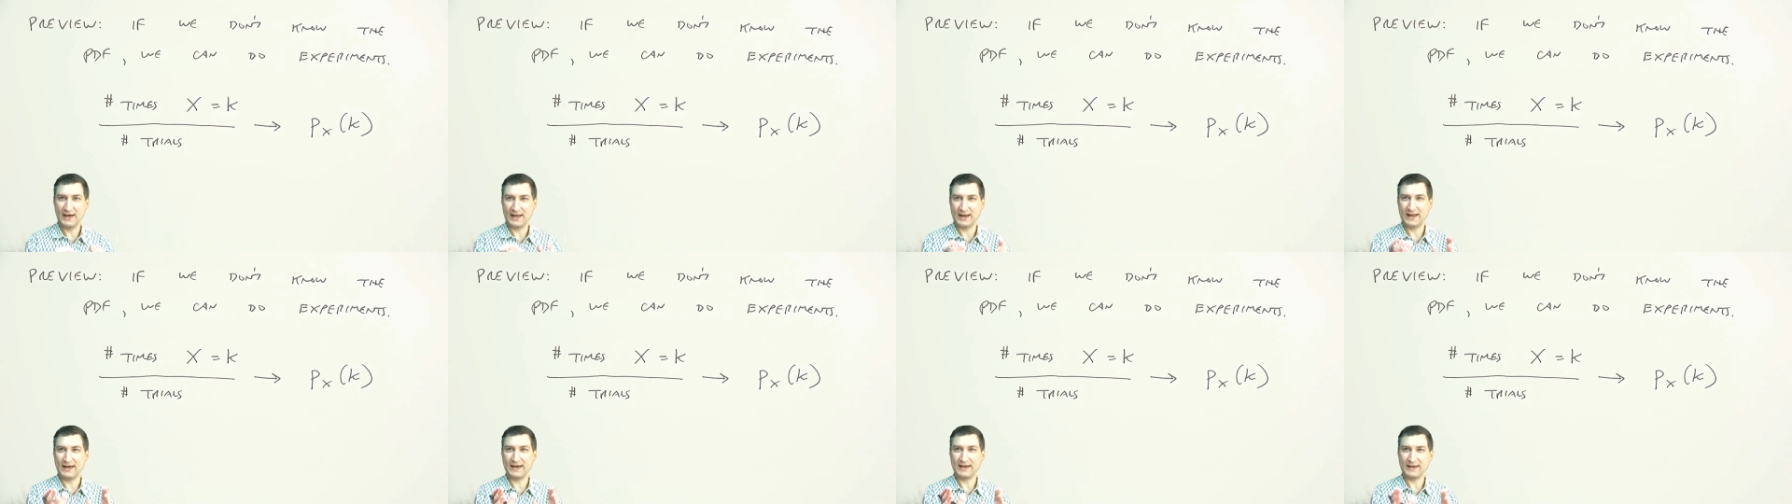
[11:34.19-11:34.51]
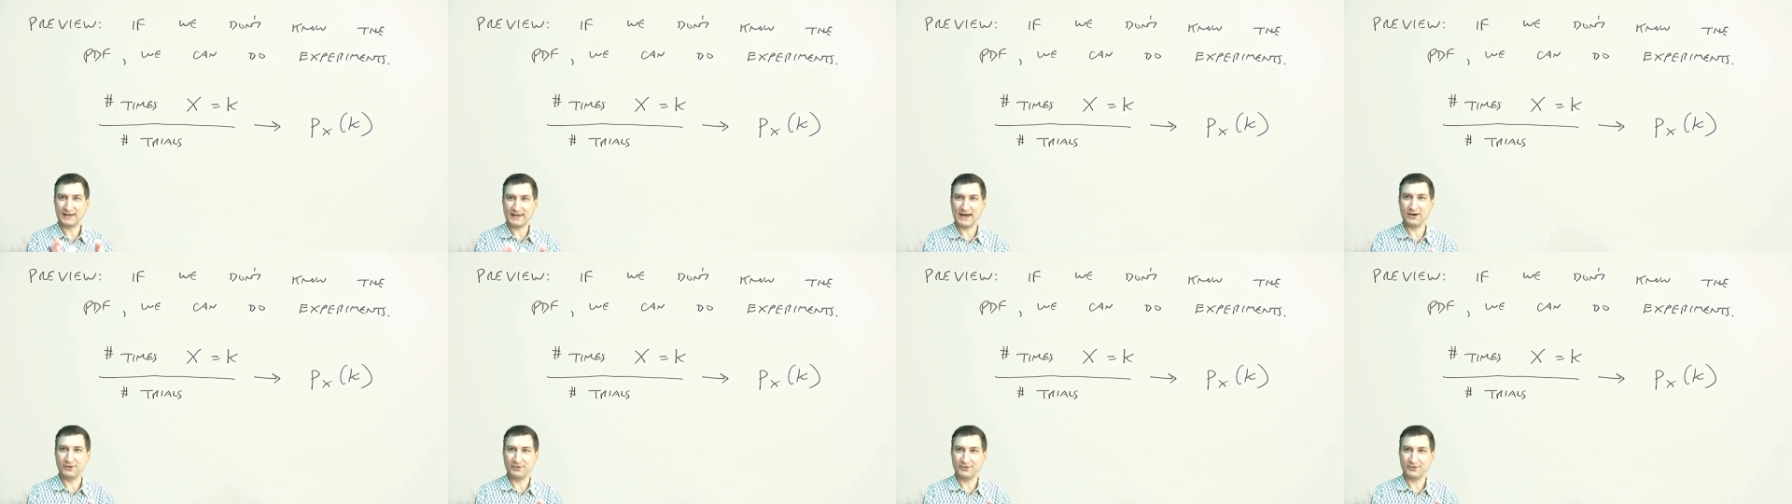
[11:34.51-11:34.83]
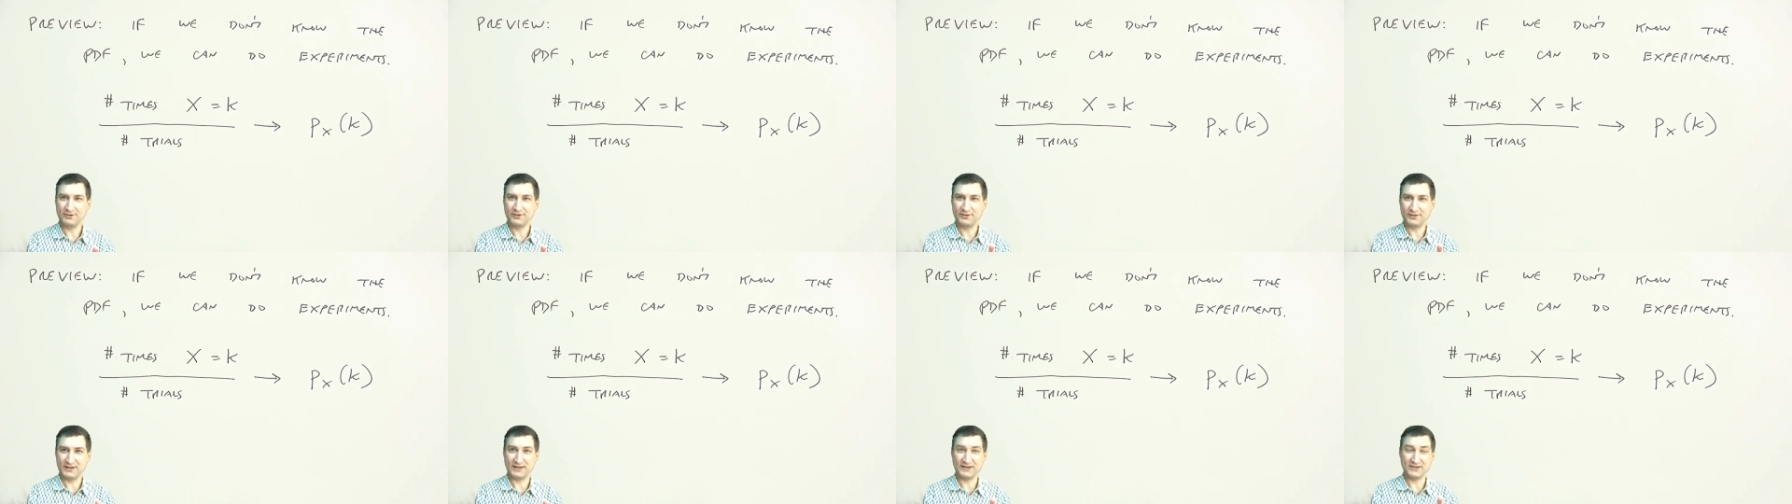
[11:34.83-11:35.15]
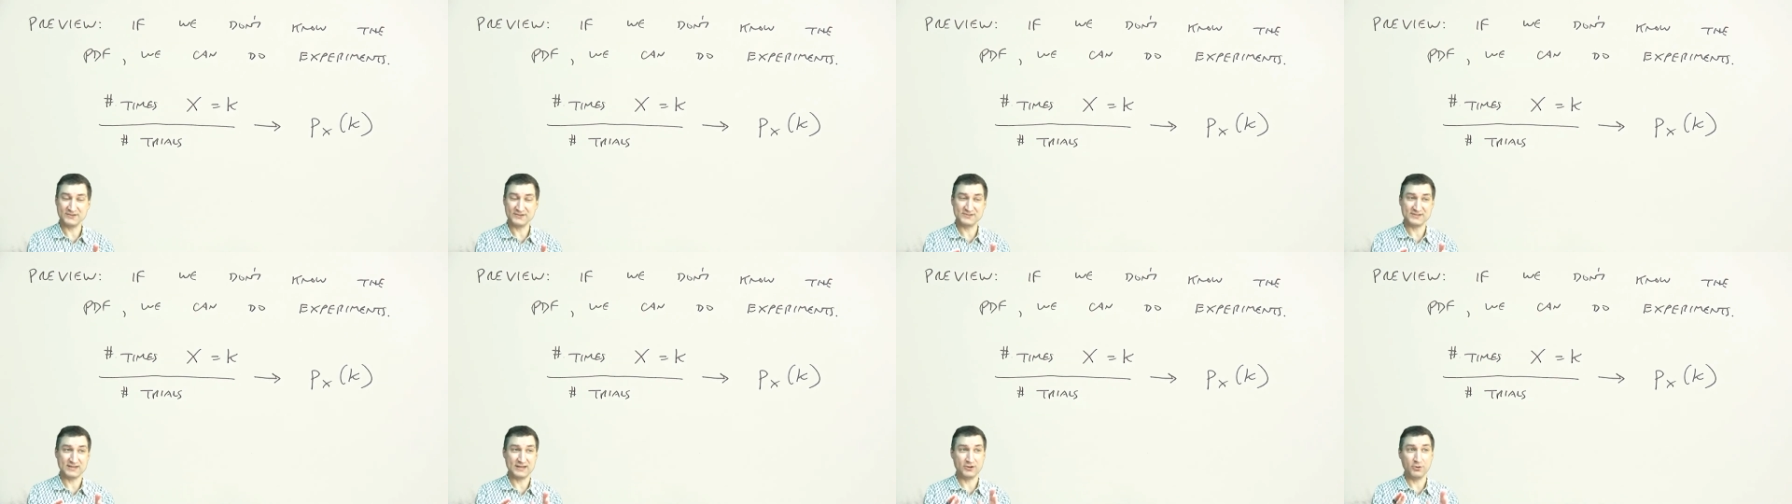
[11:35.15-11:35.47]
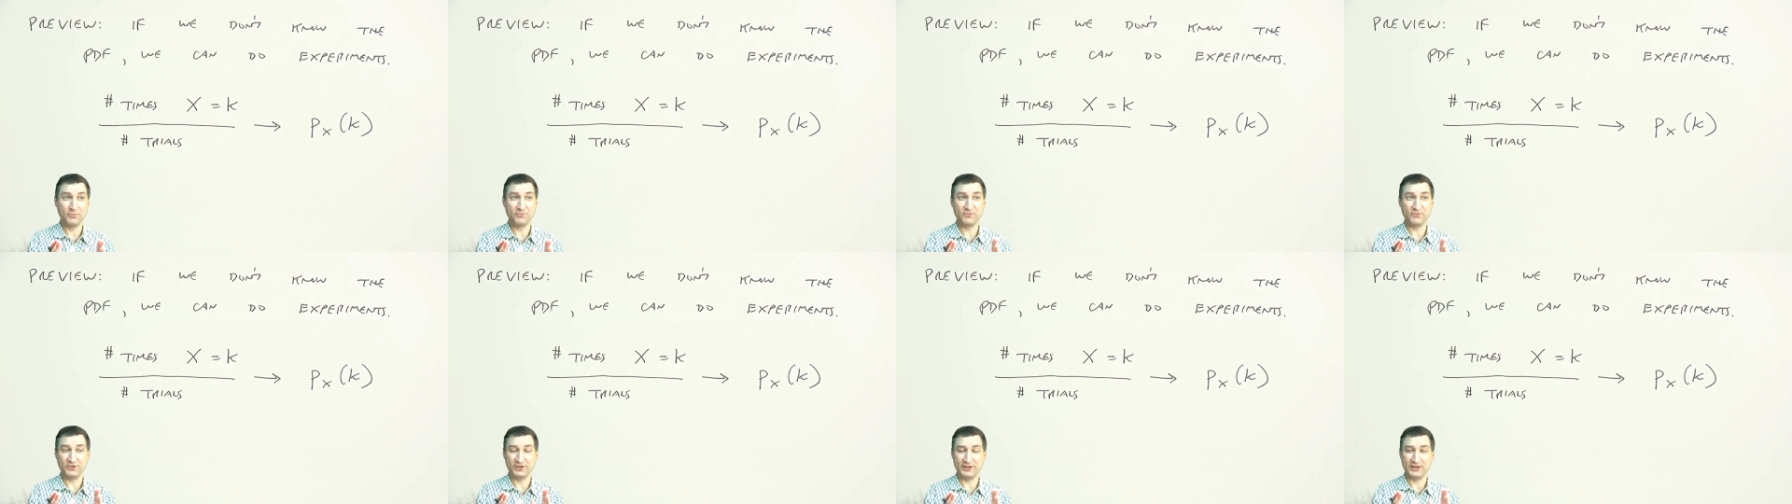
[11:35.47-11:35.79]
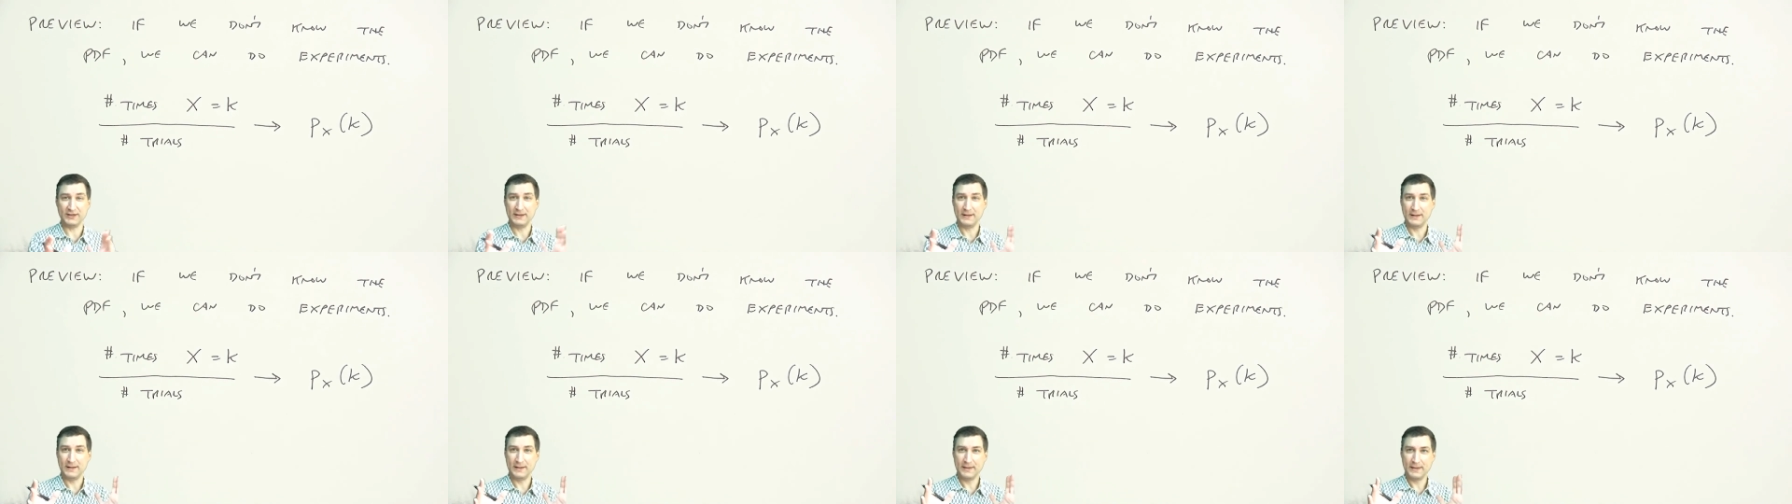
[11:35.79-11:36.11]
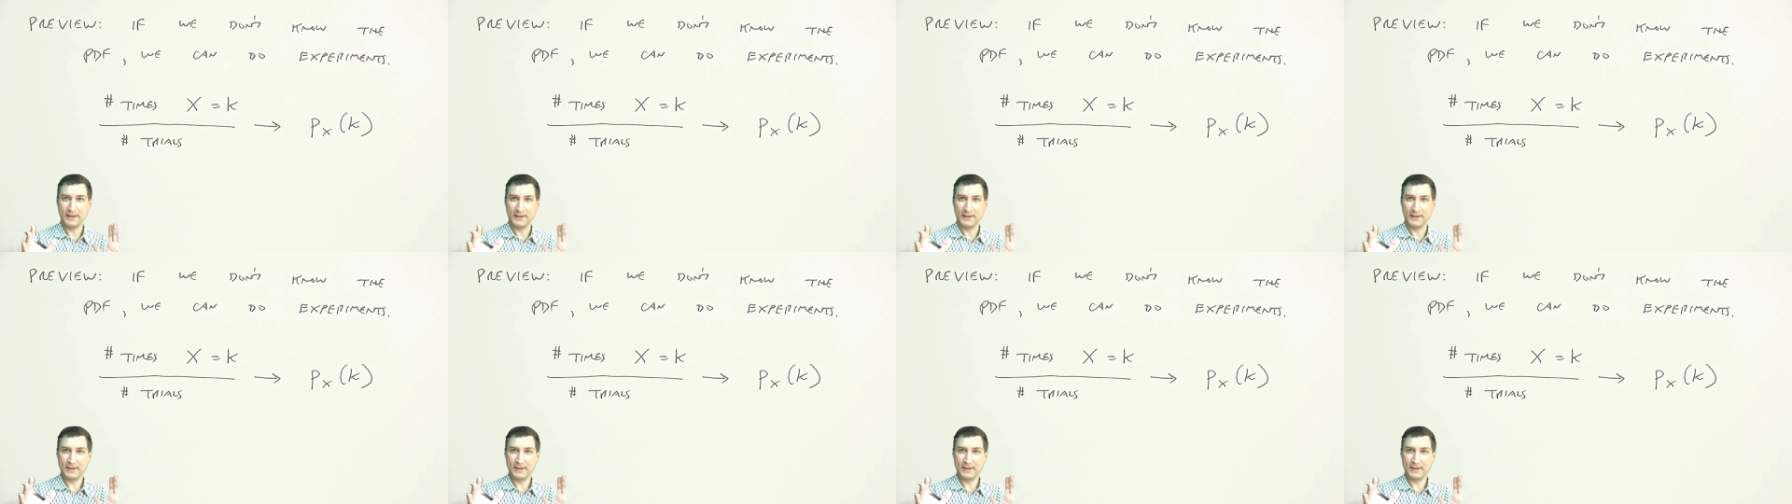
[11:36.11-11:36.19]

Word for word: and I count things and hopefully